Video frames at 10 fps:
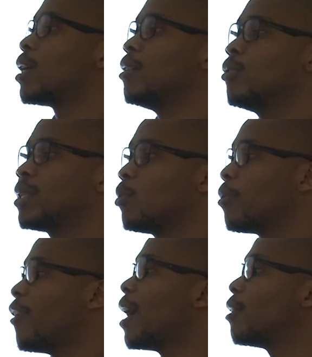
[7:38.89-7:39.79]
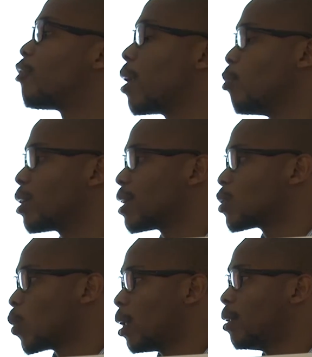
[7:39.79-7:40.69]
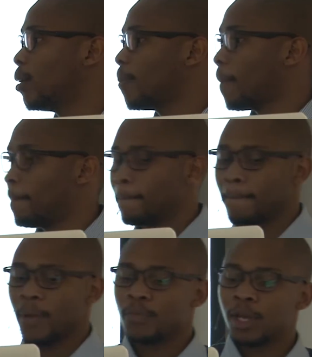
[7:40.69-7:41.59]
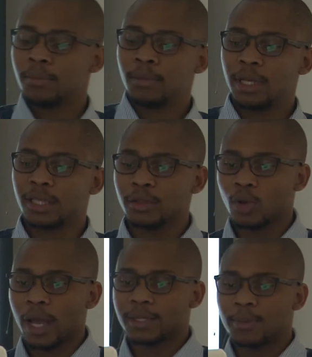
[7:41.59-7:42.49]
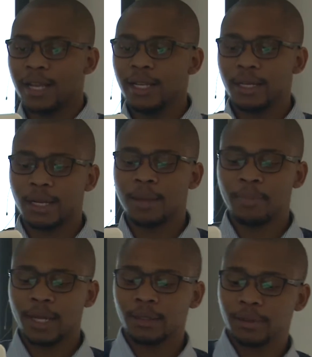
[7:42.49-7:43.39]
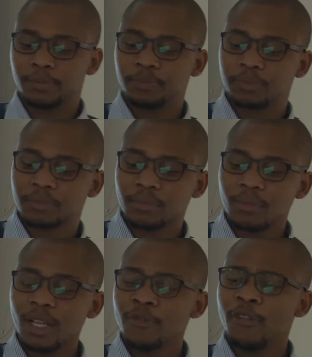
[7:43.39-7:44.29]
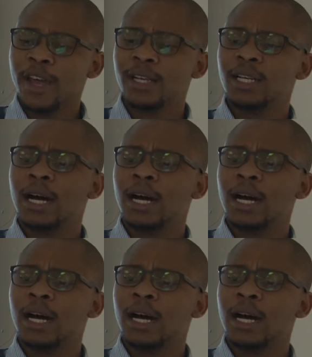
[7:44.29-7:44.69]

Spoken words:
can use it with other frameworks as well. But then to explain it a bit further,